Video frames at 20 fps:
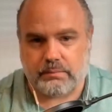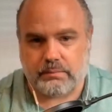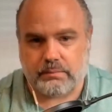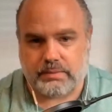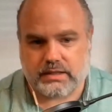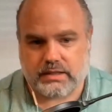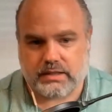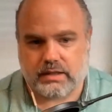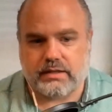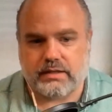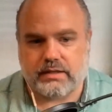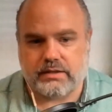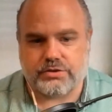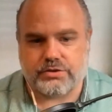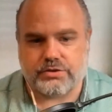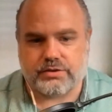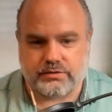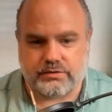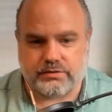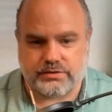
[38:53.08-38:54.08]

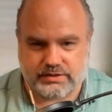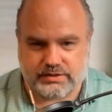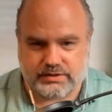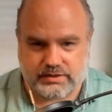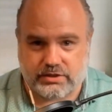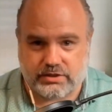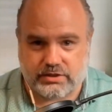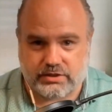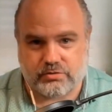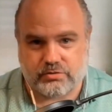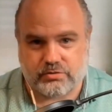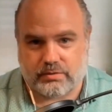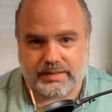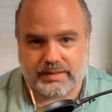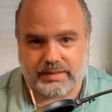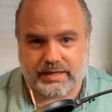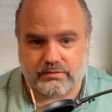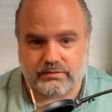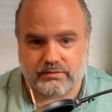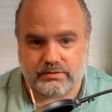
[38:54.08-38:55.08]
because there's this issue
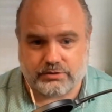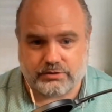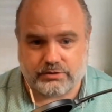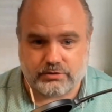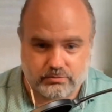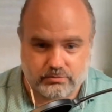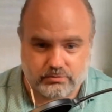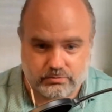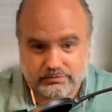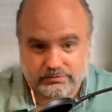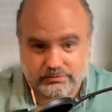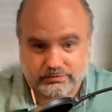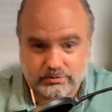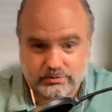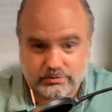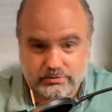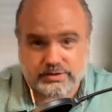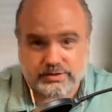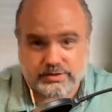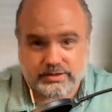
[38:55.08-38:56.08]
about you
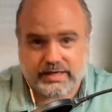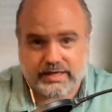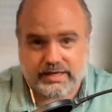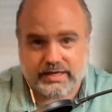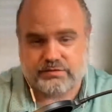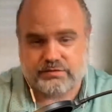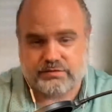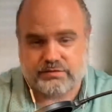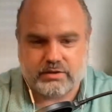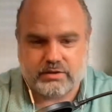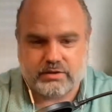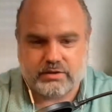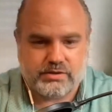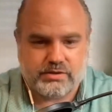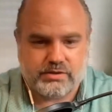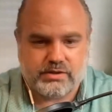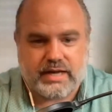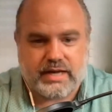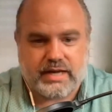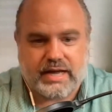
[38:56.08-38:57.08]
lose the cash value
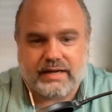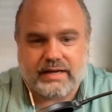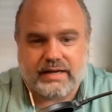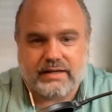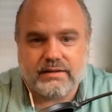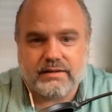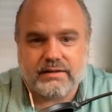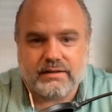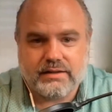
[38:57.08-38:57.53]
when you die.